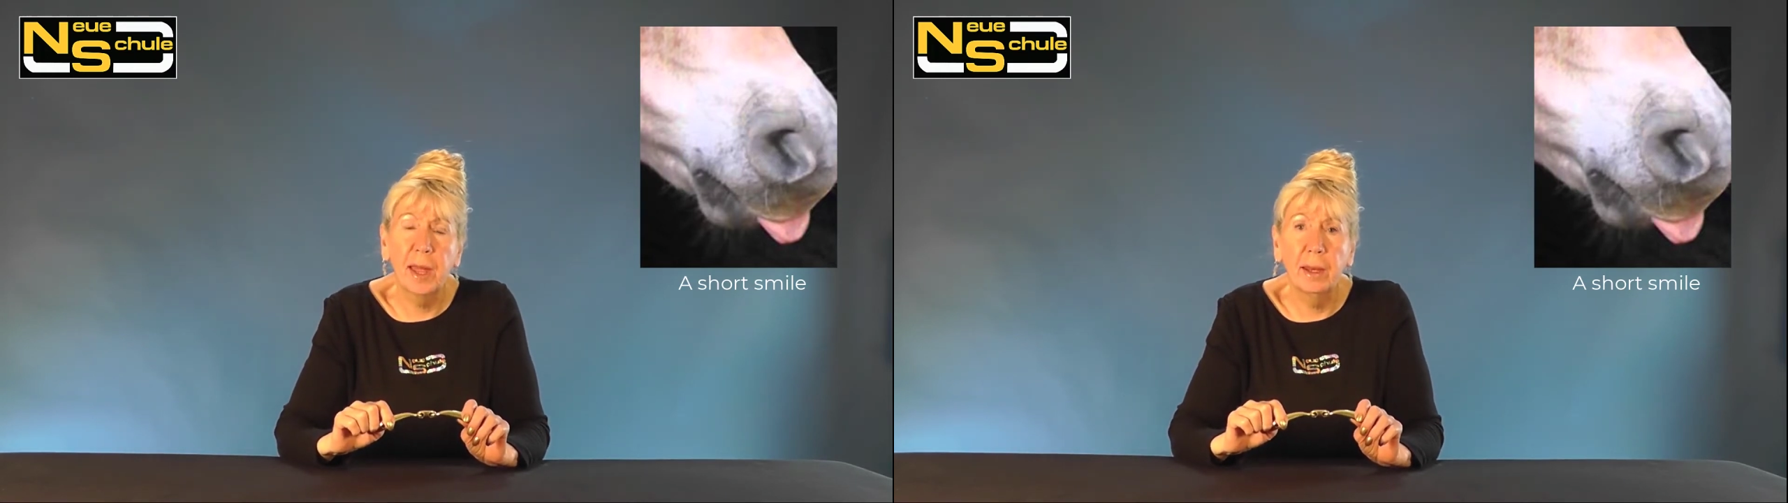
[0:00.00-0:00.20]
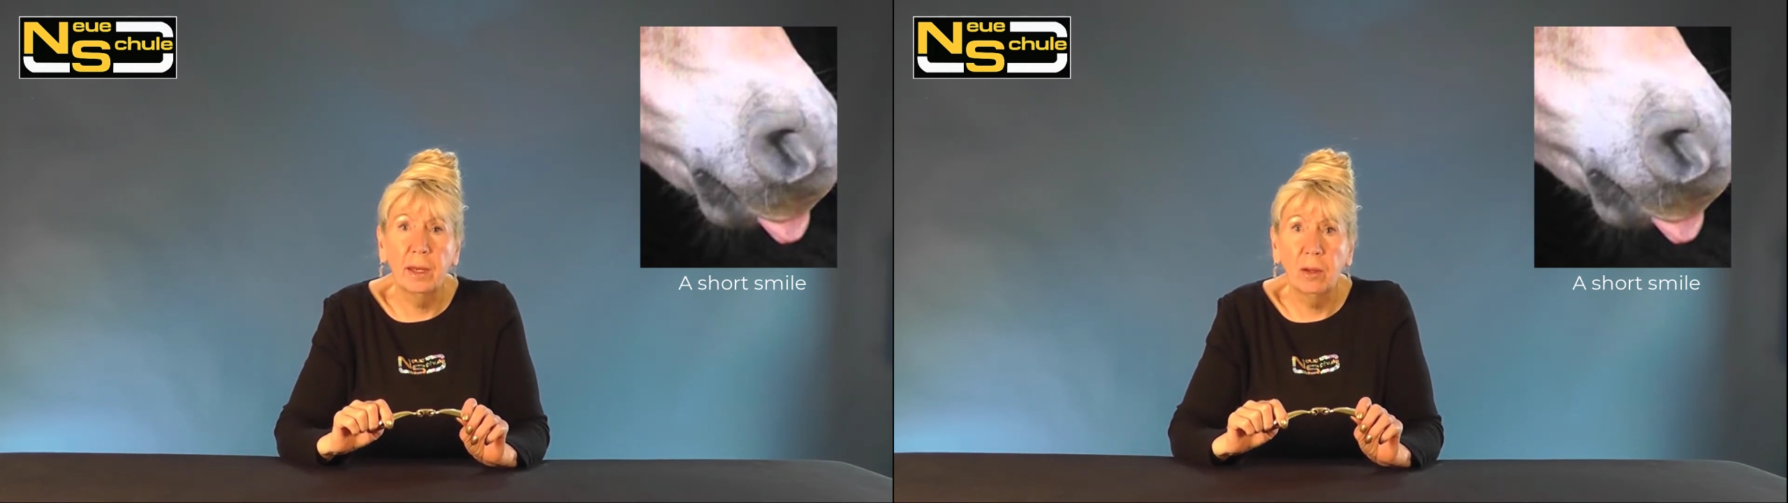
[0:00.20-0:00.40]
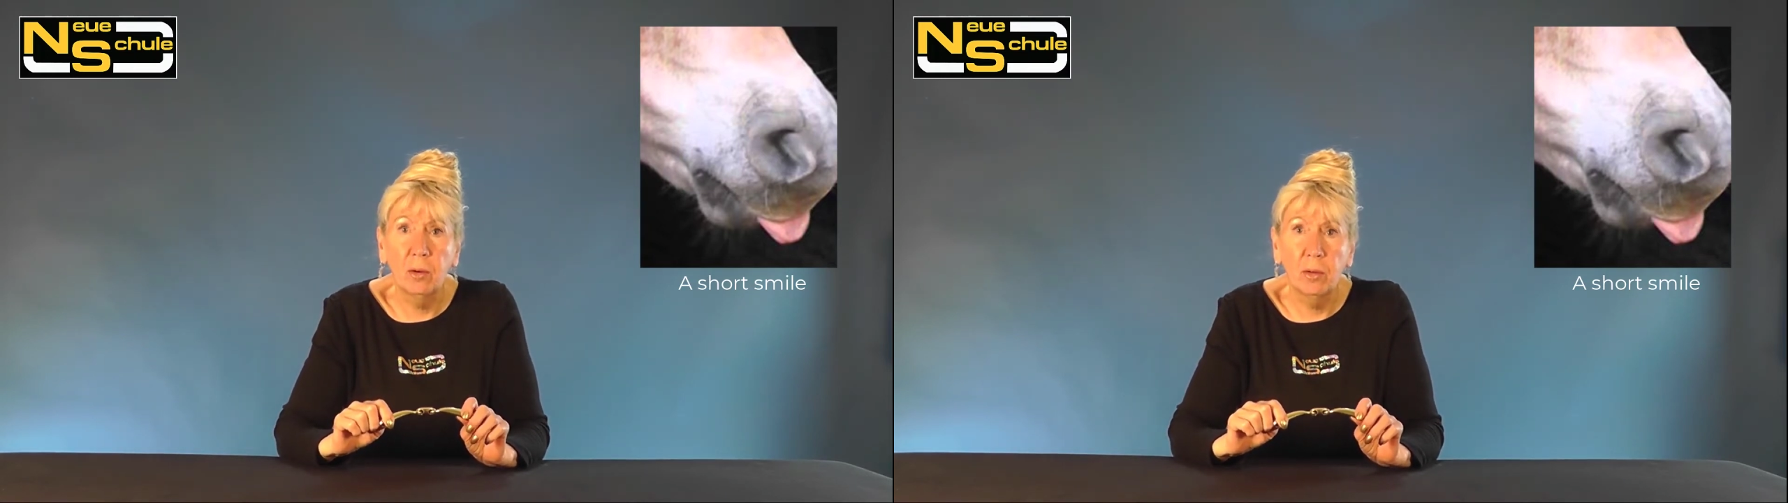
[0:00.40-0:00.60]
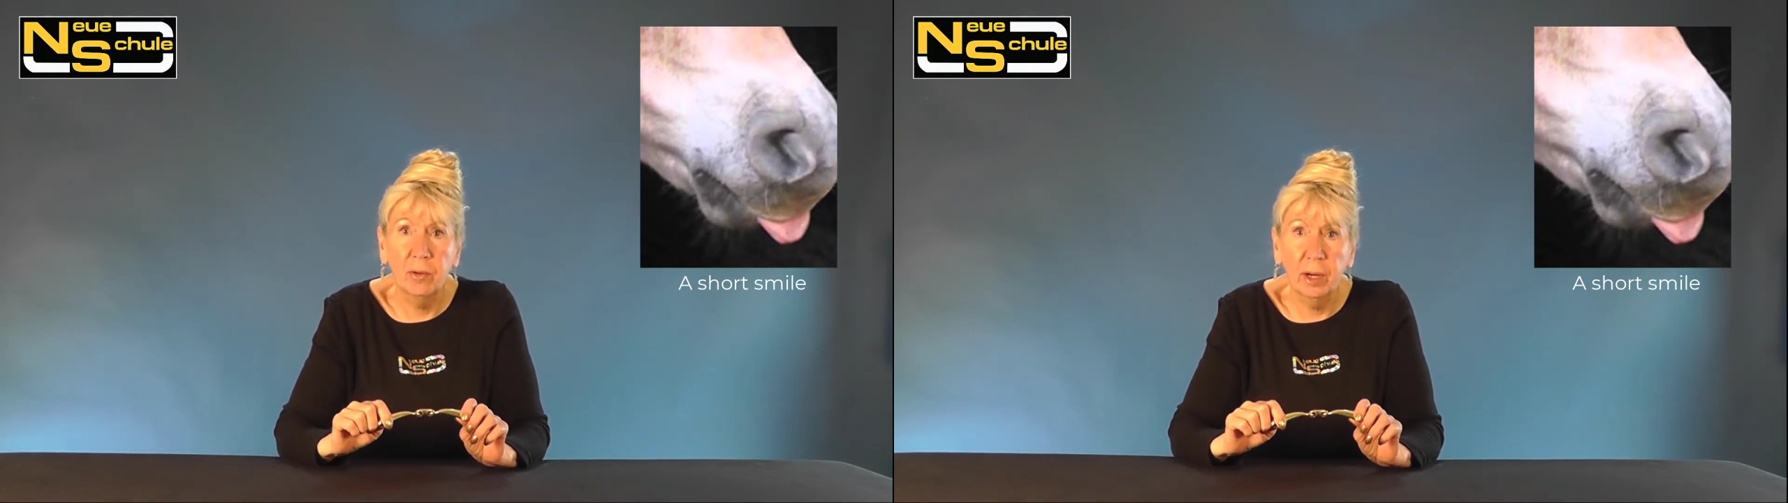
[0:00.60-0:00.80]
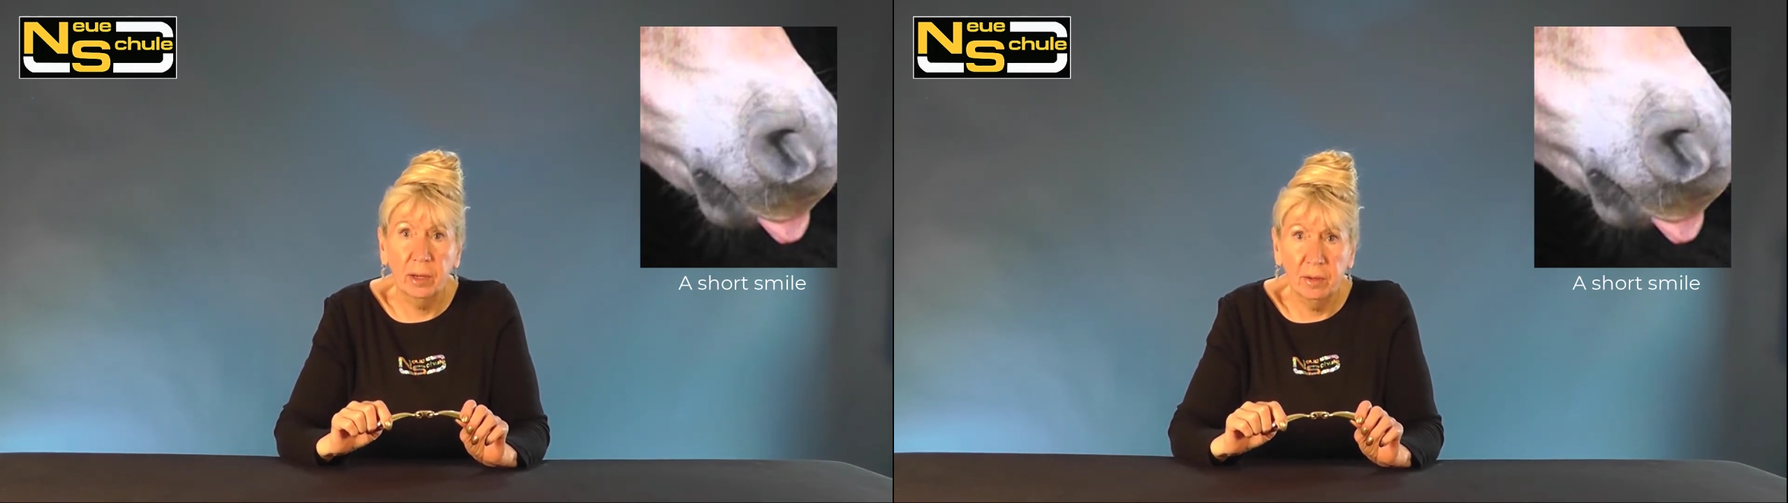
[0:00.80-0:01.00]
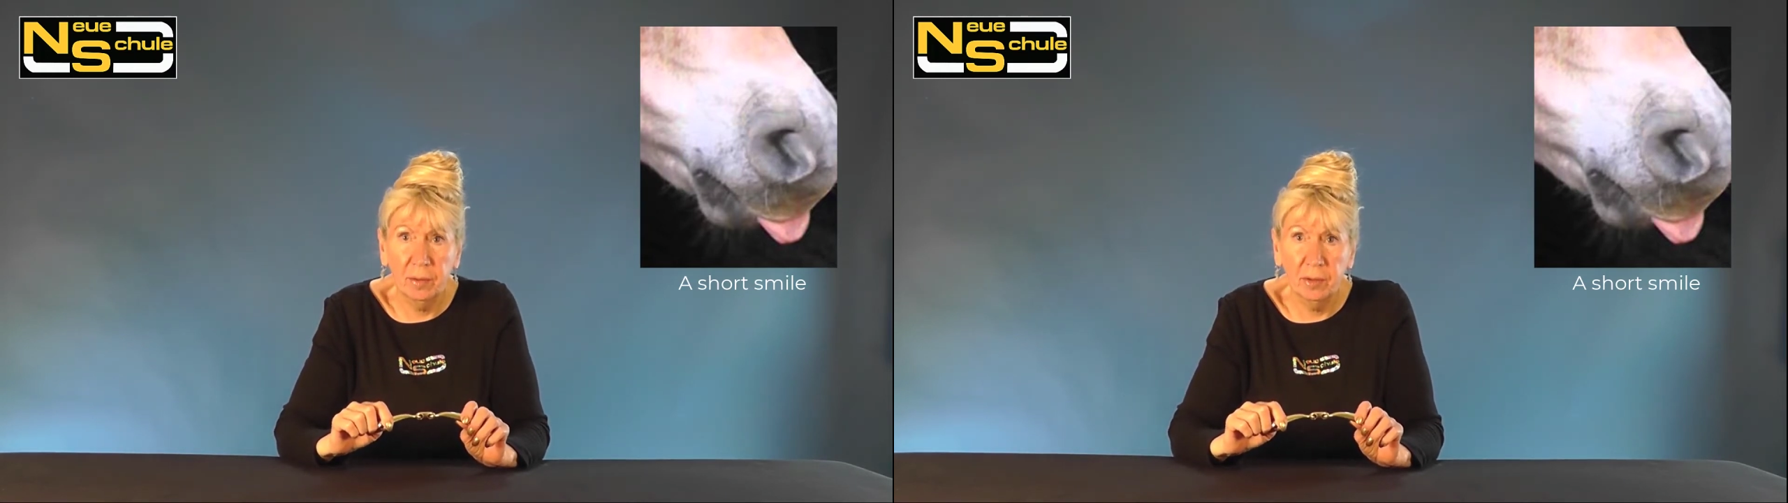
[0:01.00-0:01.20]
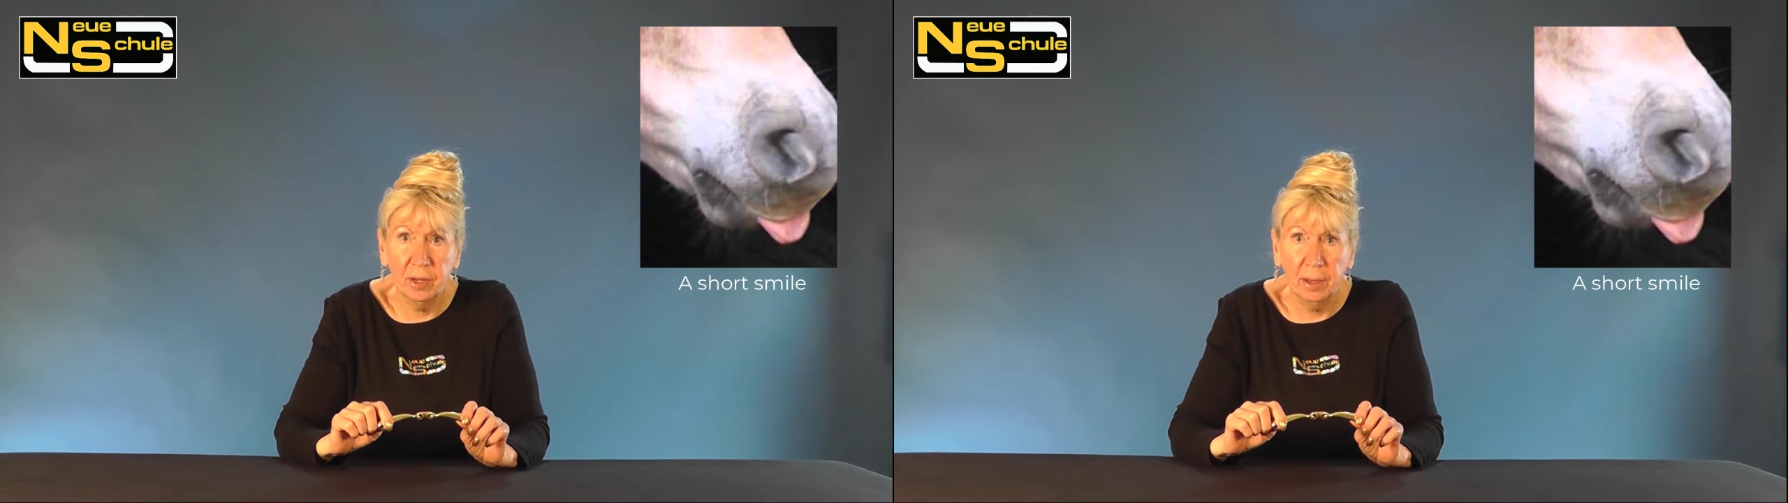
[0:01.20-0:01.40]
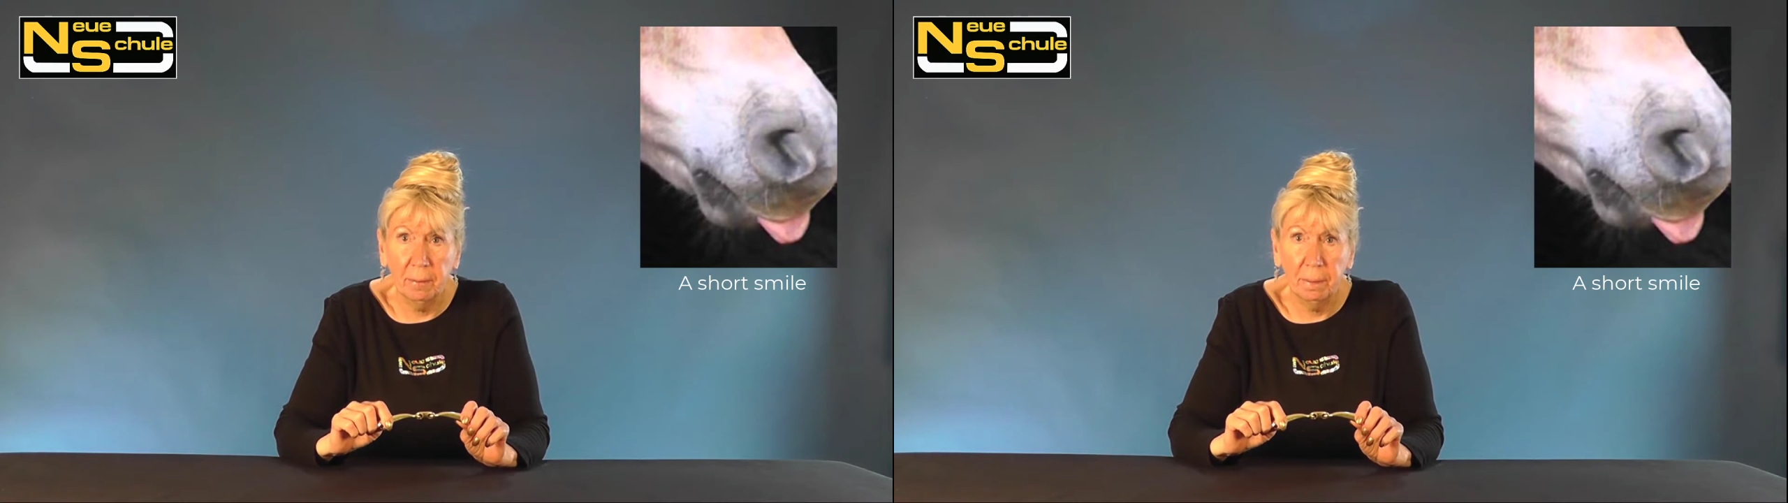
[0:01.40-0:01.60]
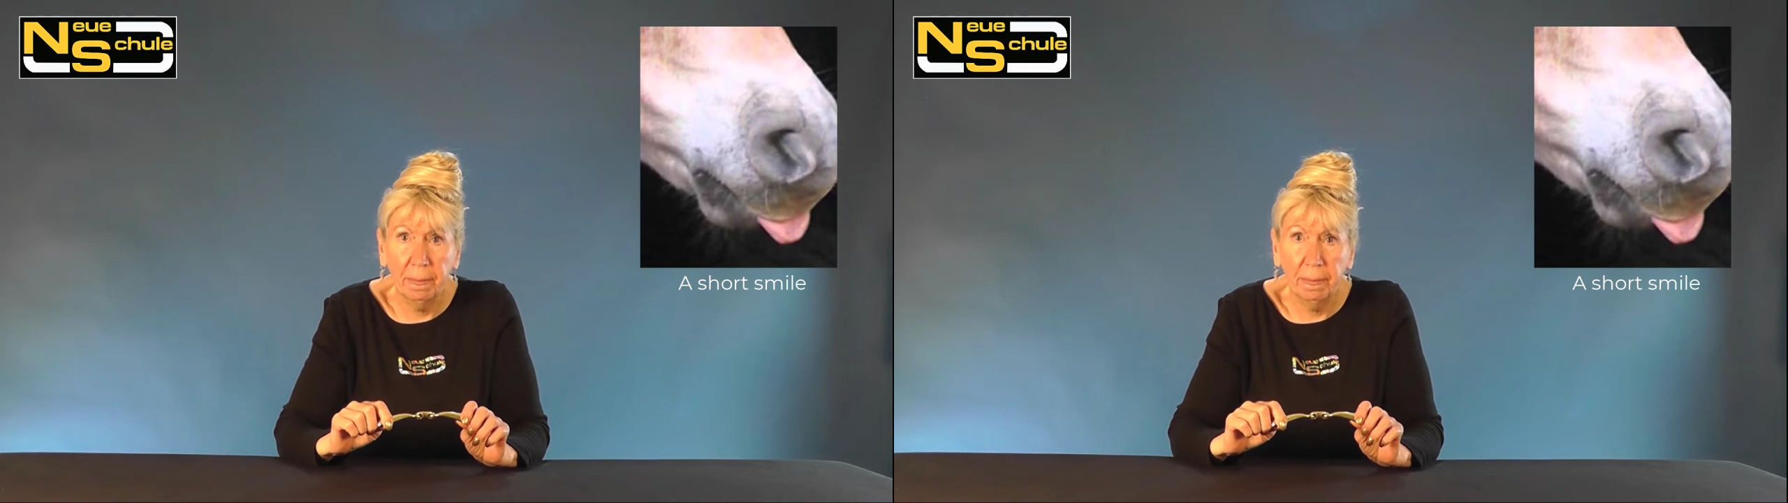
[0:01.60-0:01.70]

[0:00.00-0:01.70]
any overactivity.